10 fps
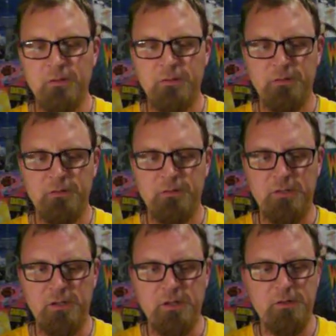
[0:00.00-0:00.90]
Let's
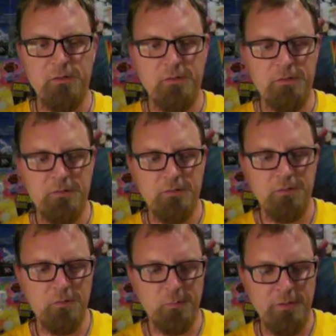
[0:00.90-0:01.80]
see here.
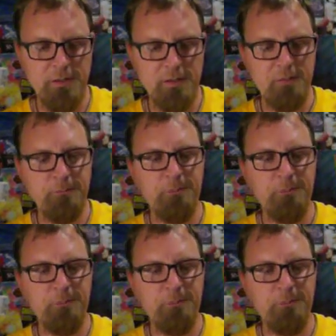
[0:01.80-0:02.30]
Let's open that up.